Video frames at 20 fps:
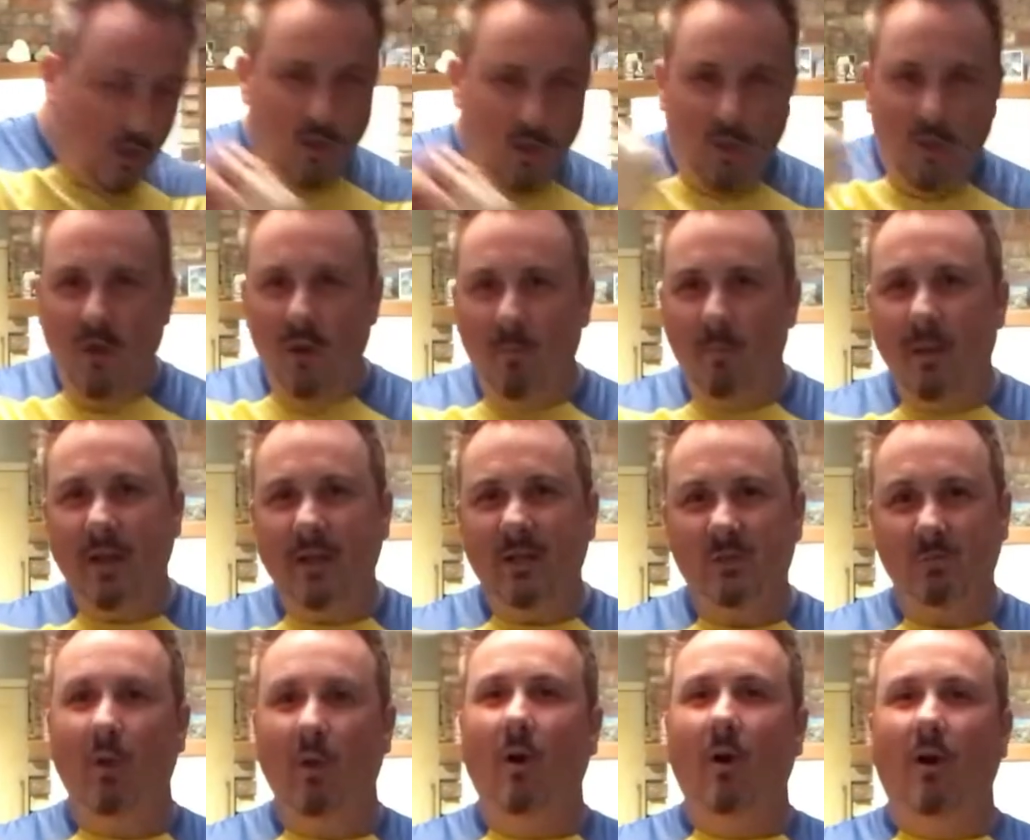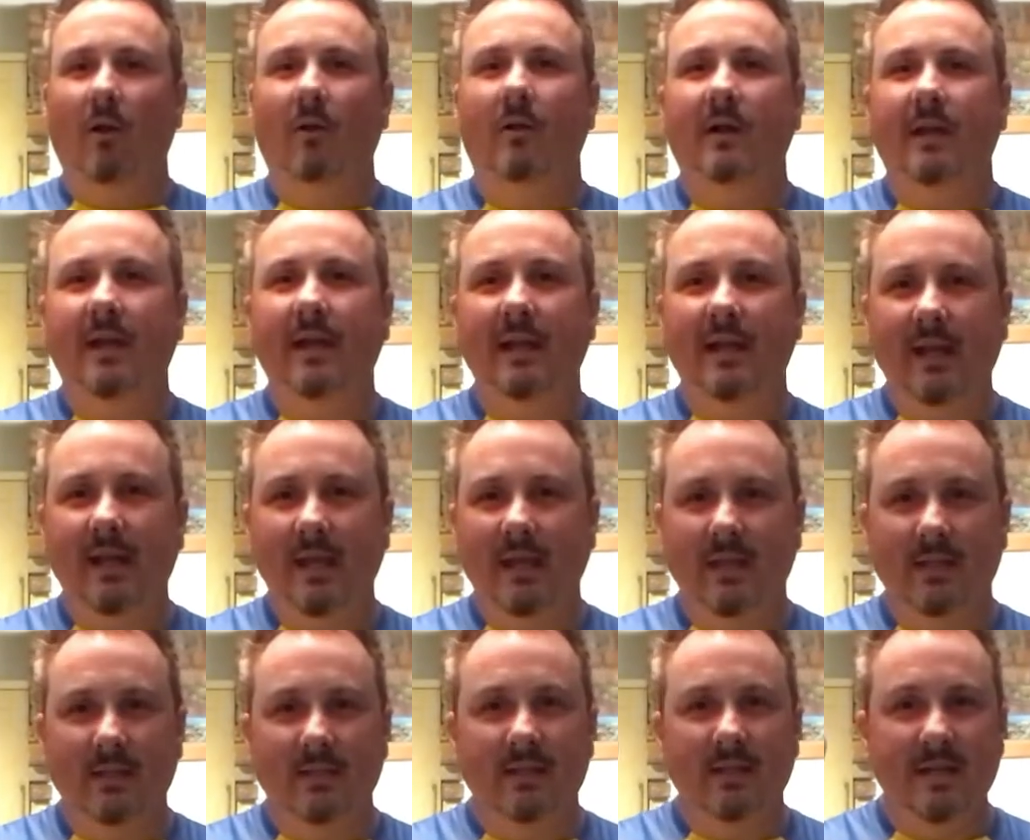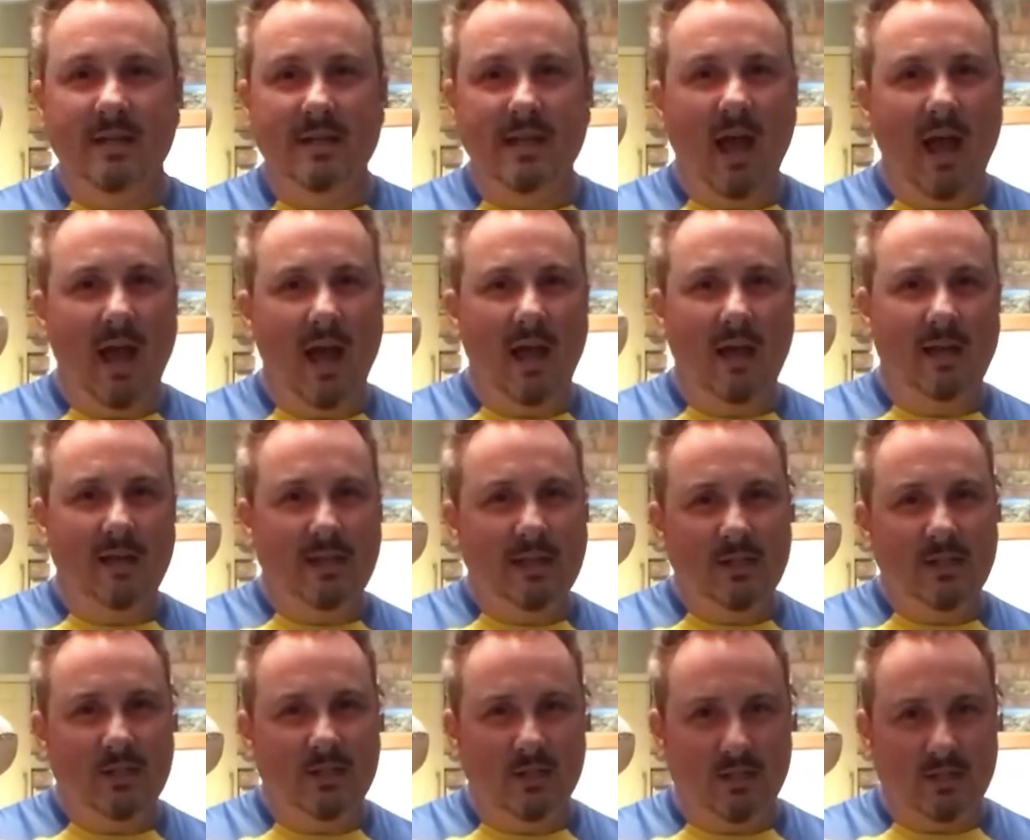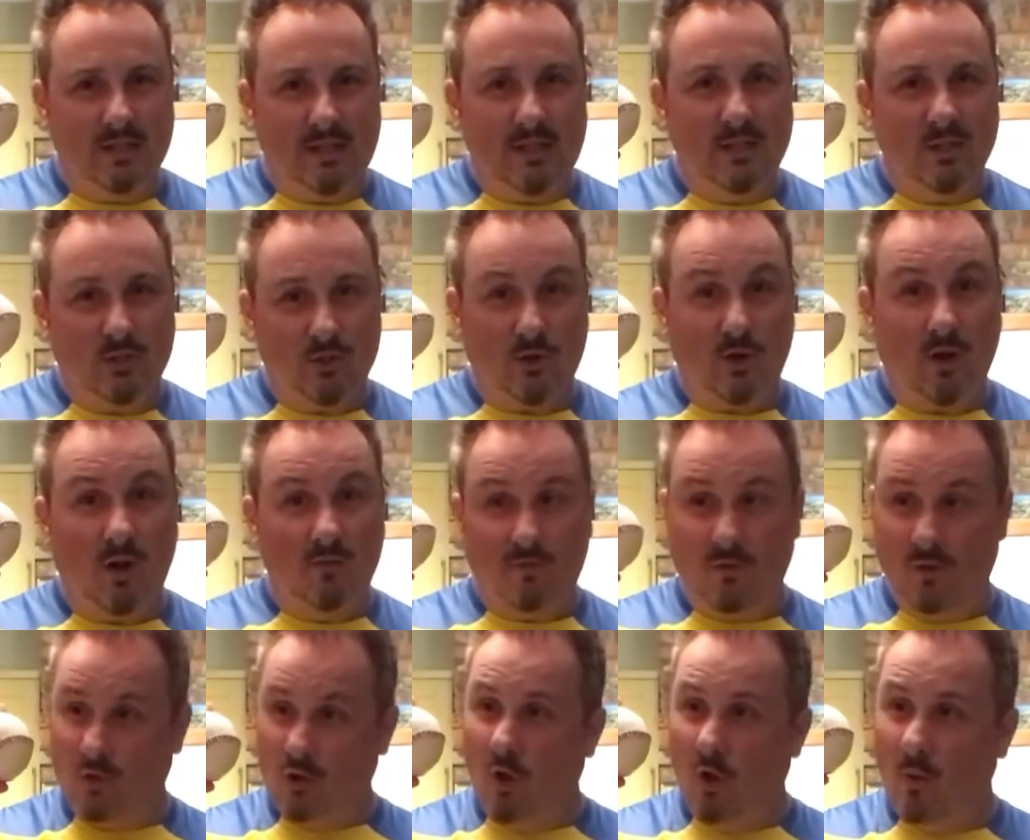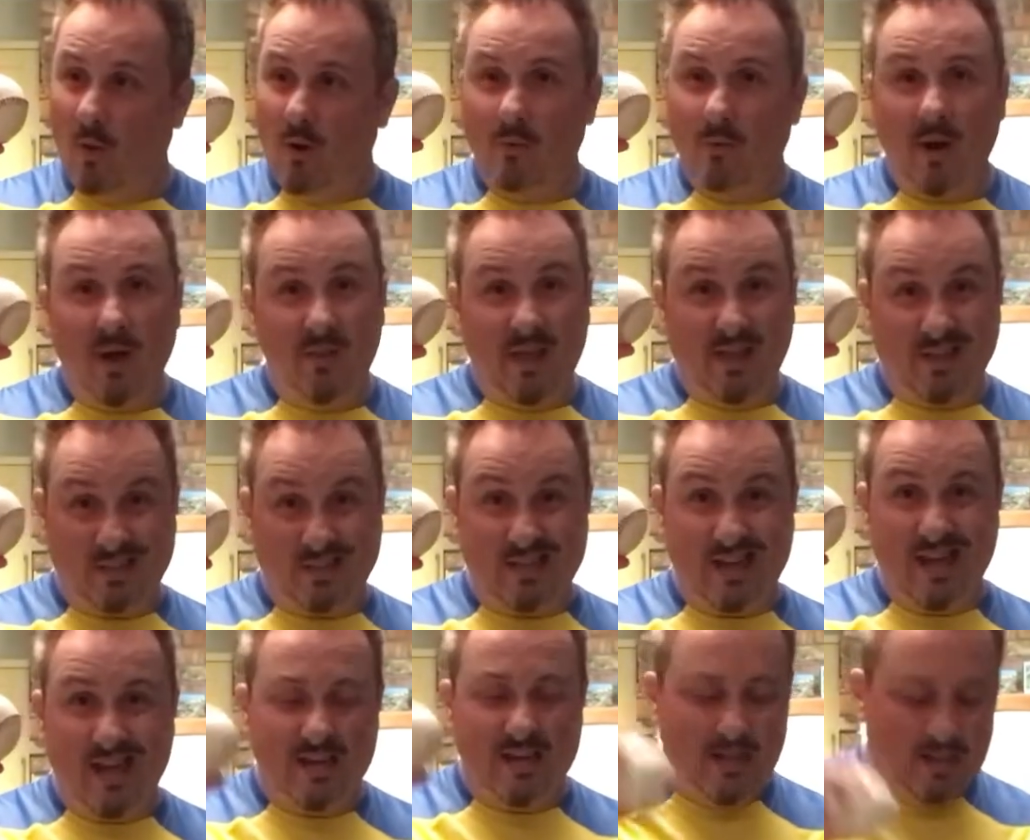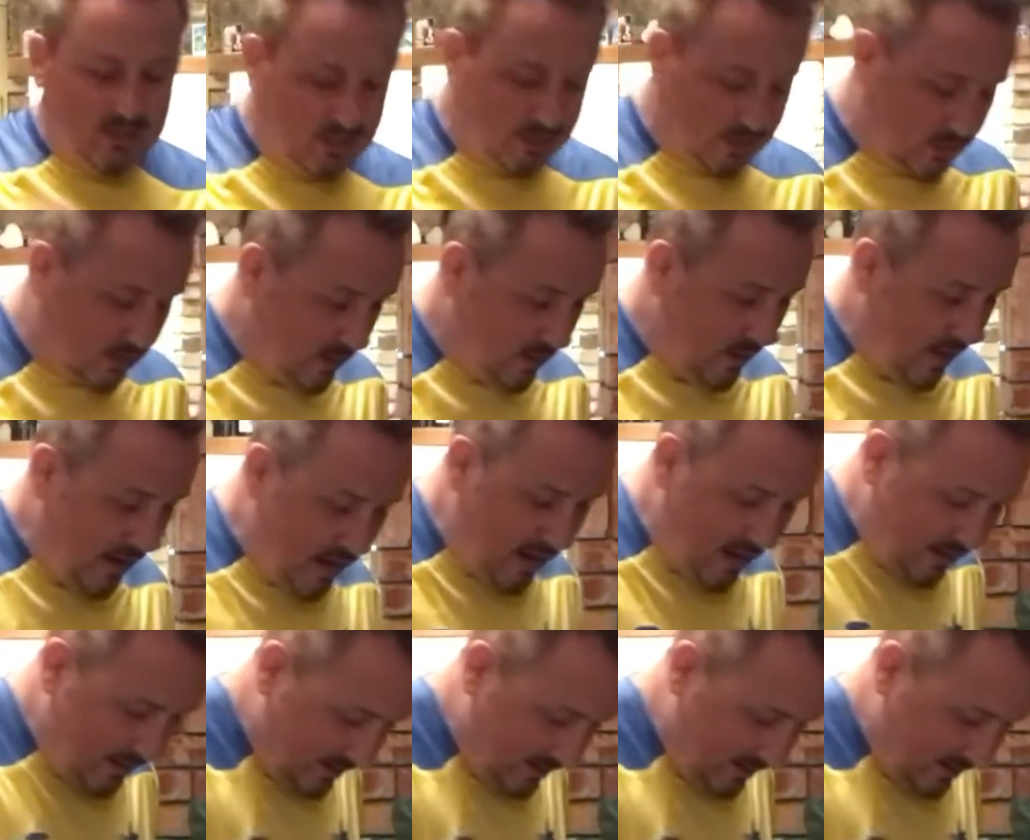The baseball, it is 9 inches in circumference. All the way around, that's 9 inches. And